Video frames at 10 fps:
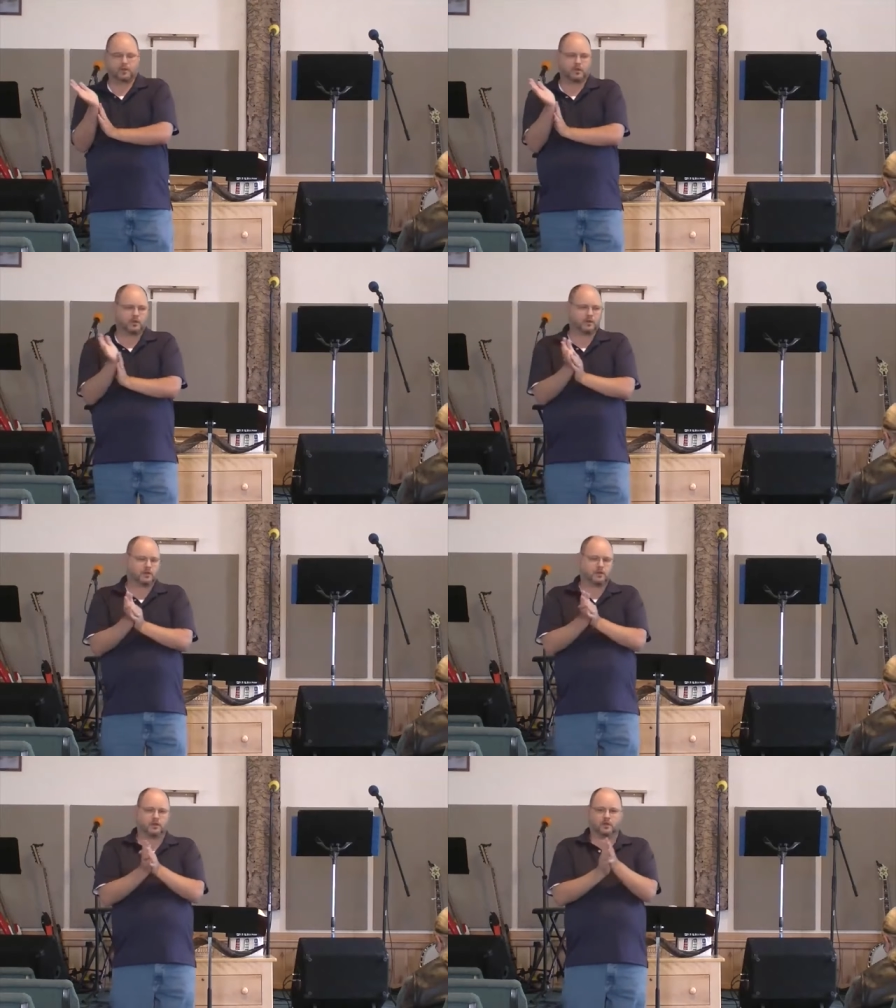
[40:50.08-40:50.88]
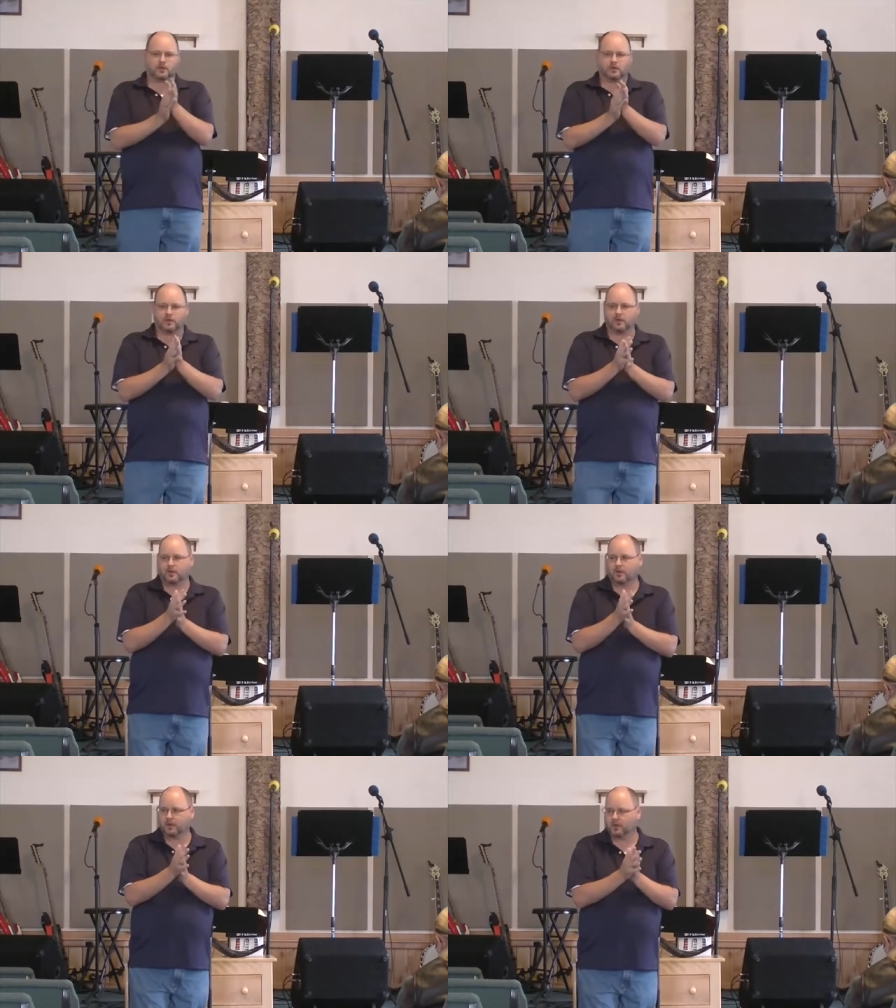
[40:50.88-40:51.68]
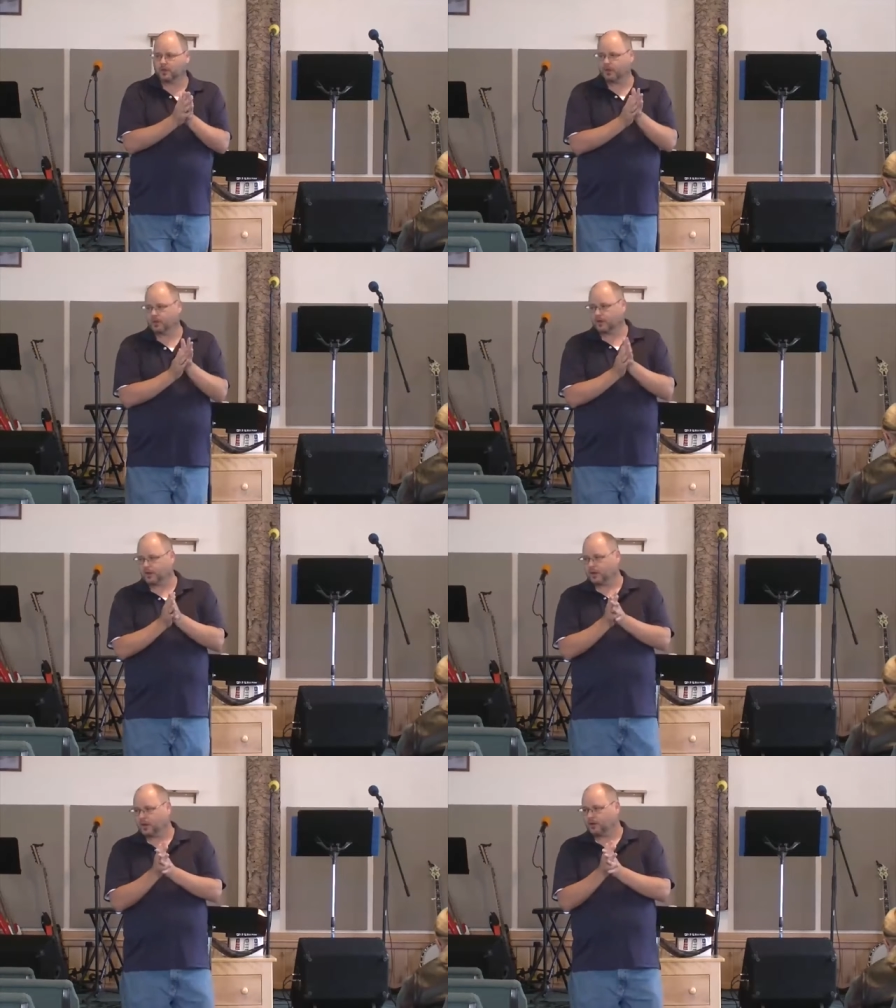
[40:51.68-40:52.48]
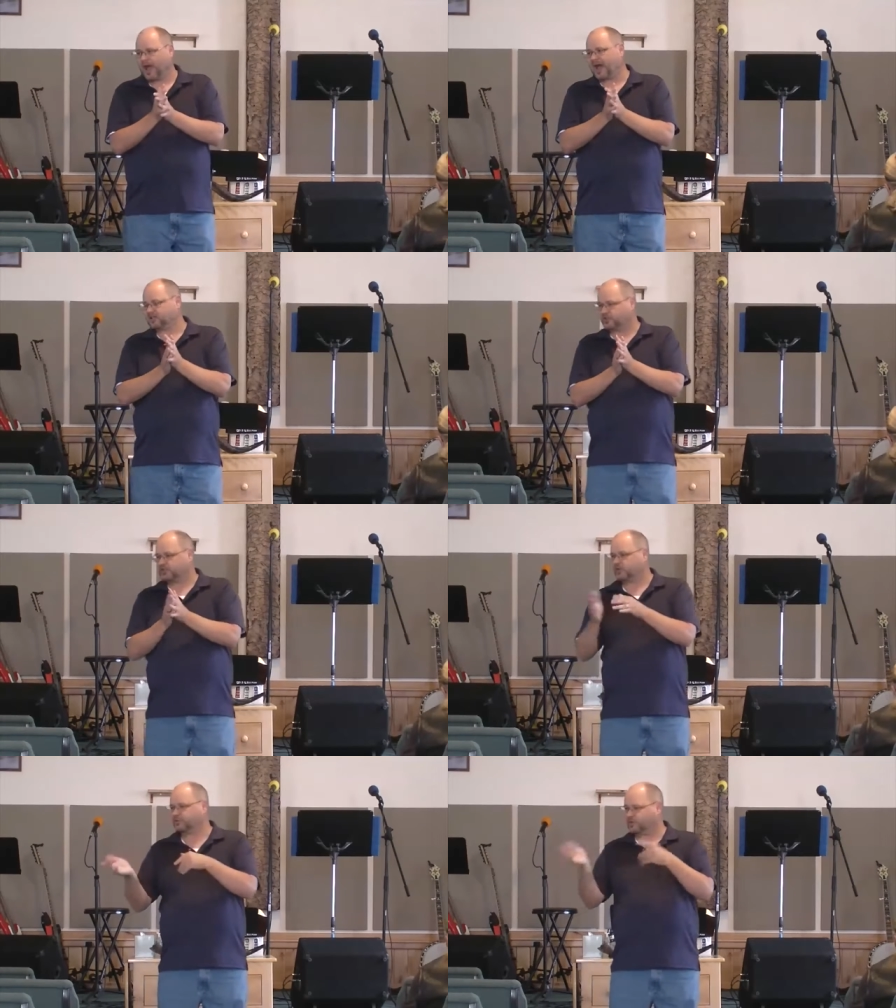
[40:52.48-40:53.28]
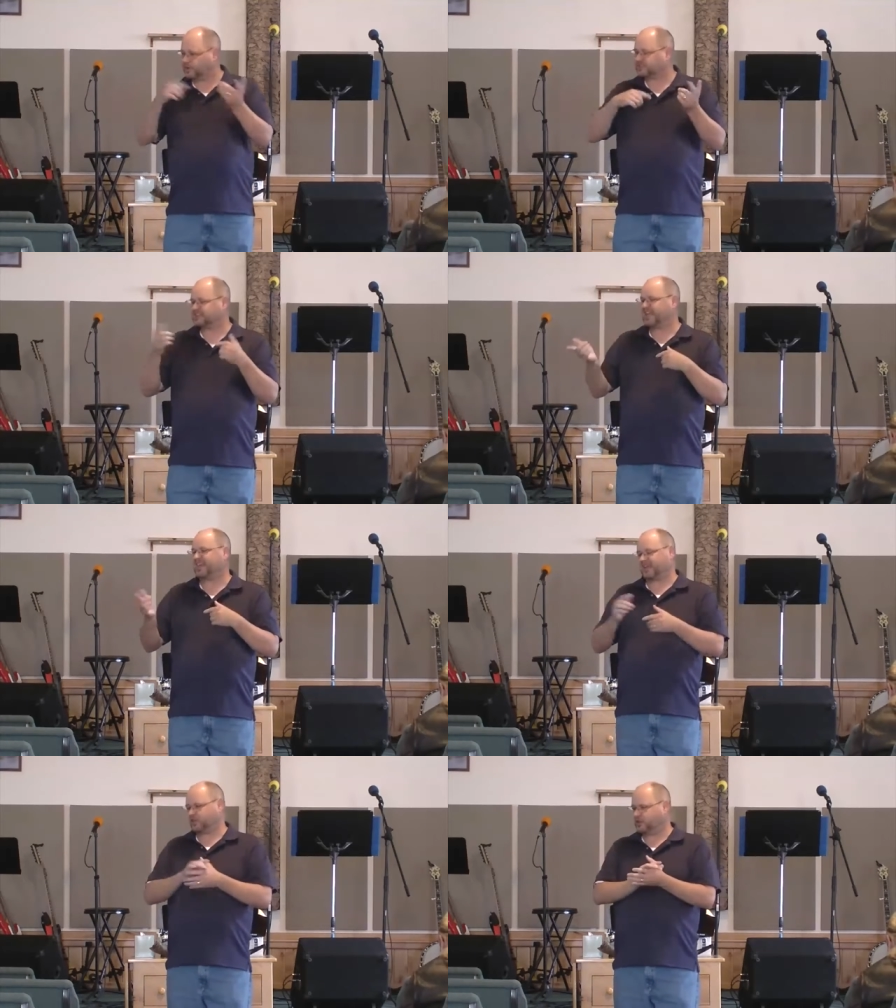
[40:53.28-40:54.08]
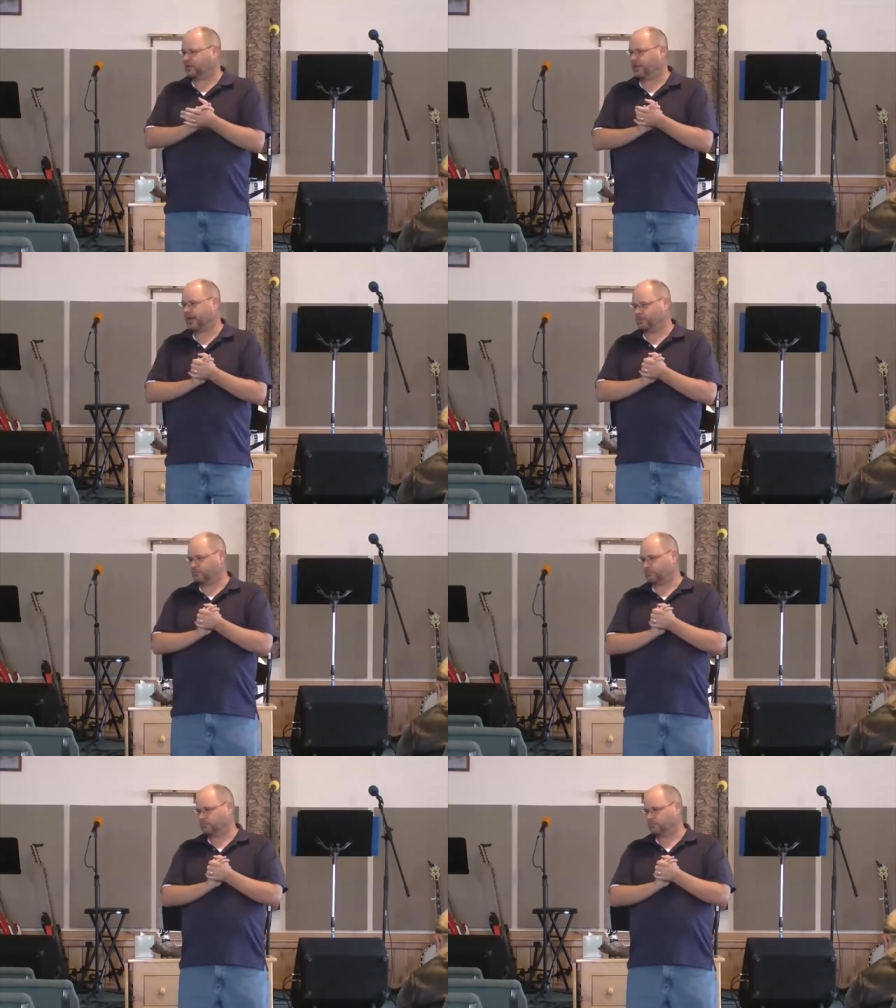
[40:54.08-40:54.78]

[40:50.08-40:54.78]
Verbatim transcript: We're going to give it to Jesus. Actually, Scripture doesn't say that. Did you know that?